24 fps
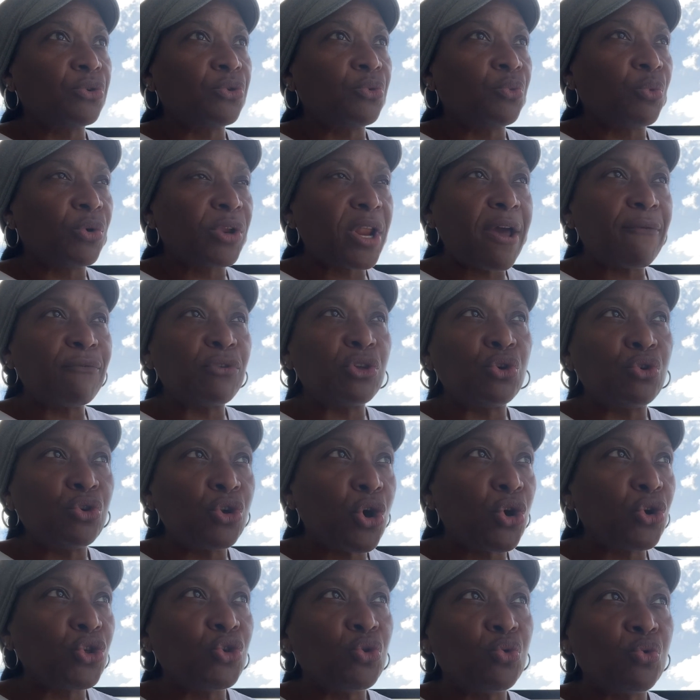whatever you
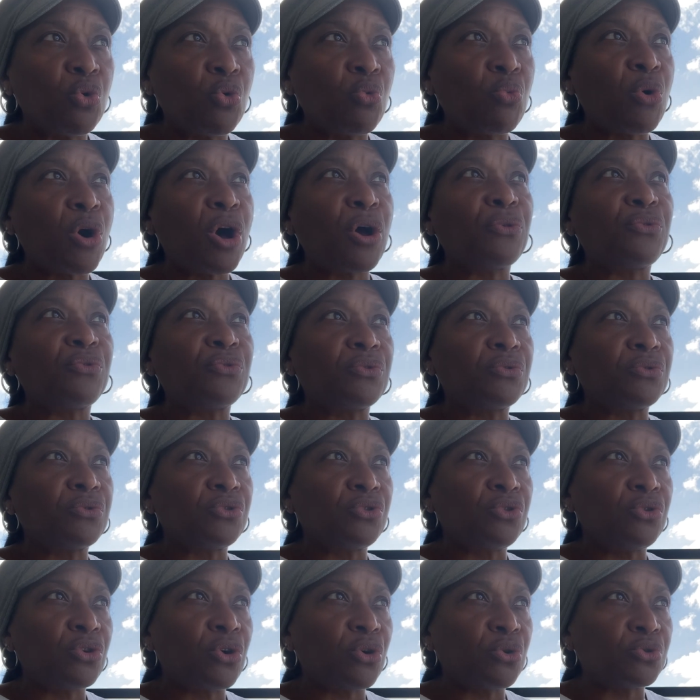know you will want,
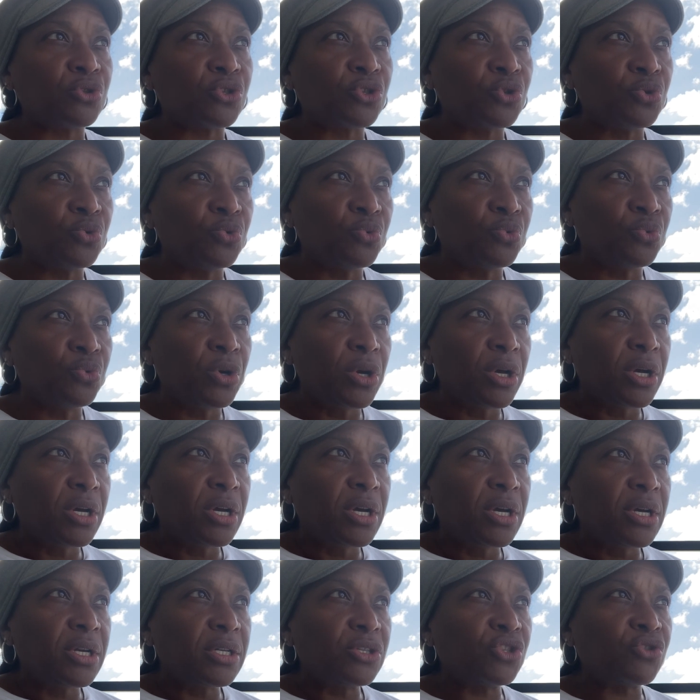you know, to
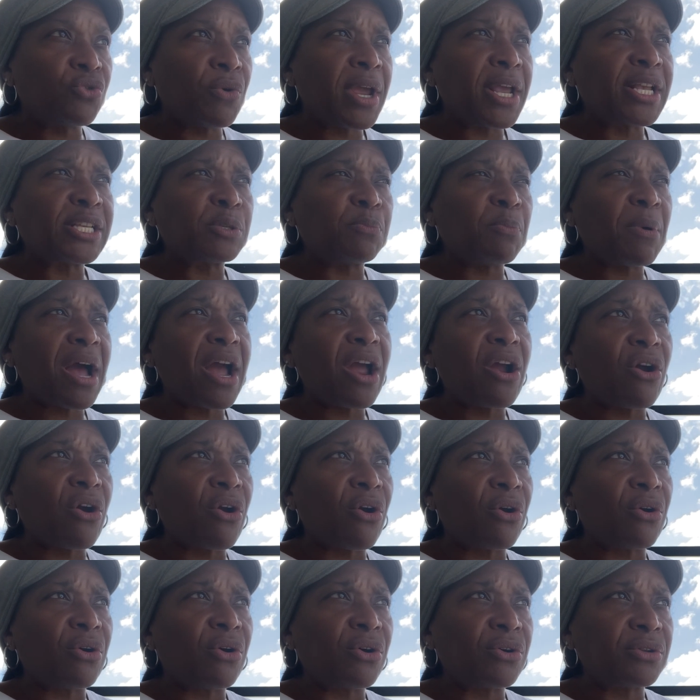transpire
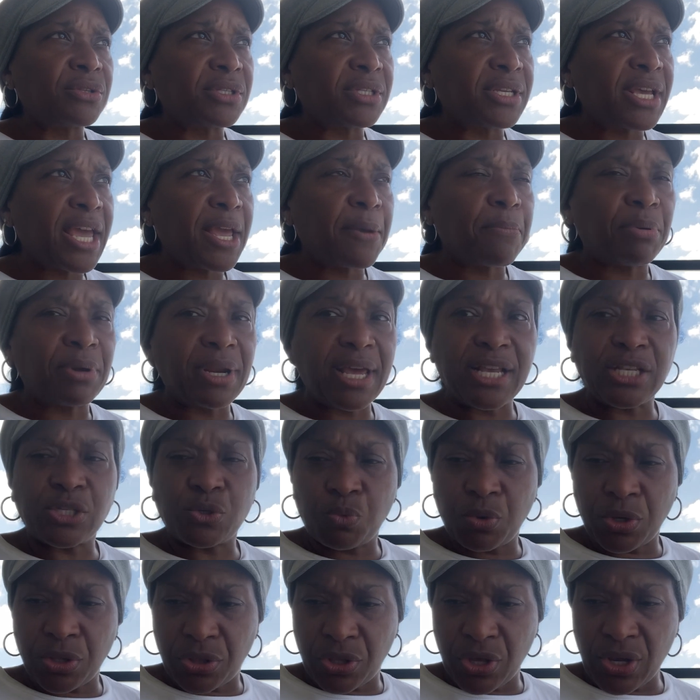or, or take place
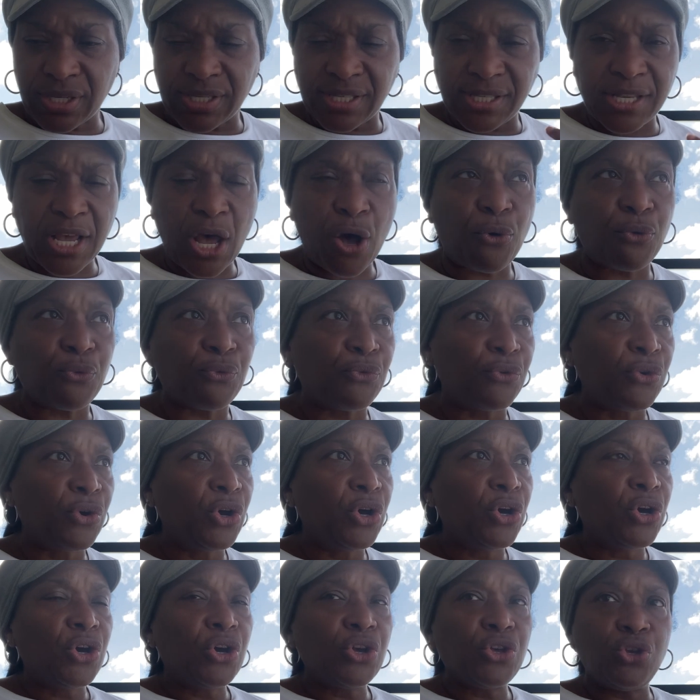with yourself,
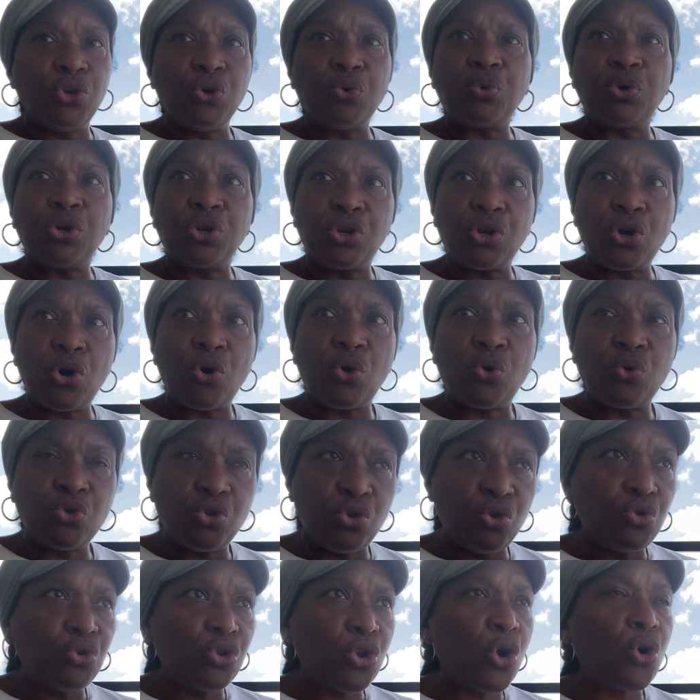you would know
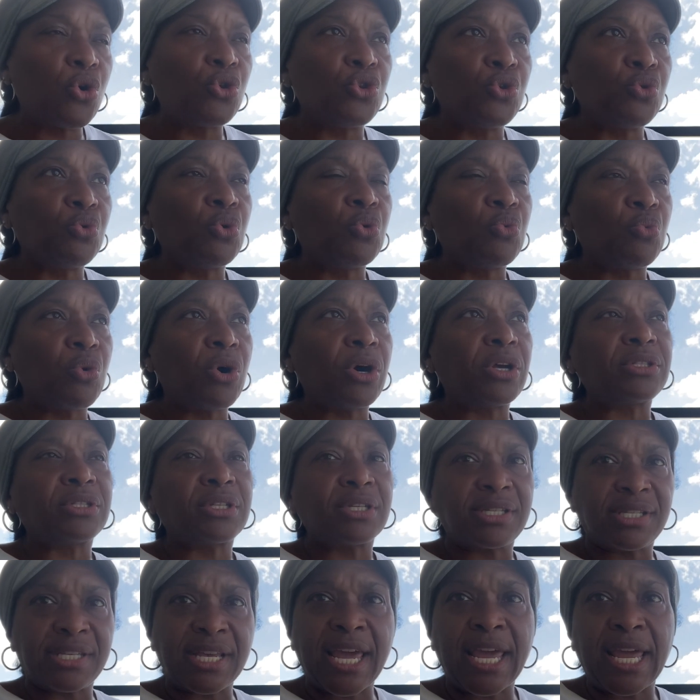you know you would want the
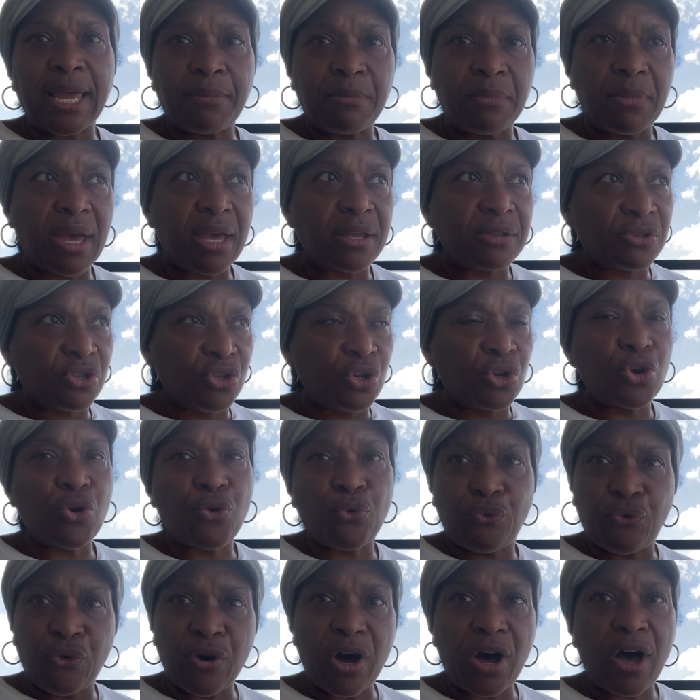same, you know,
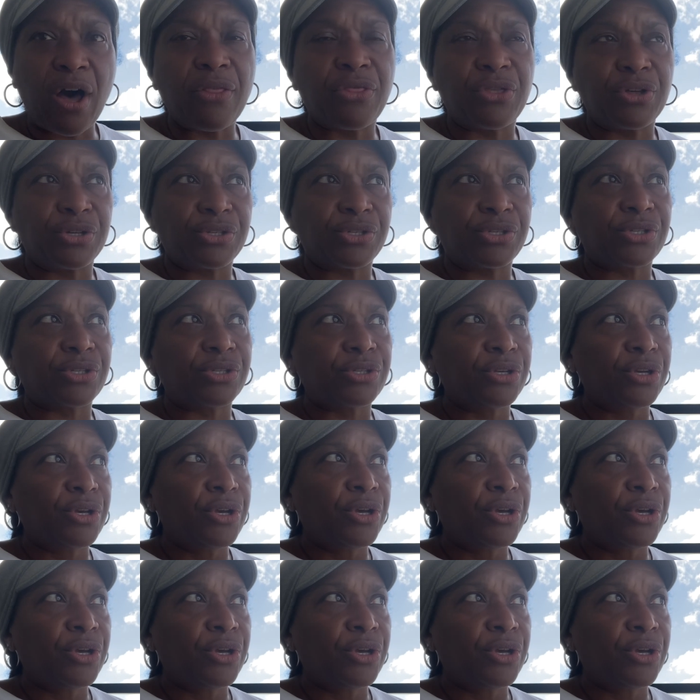for others.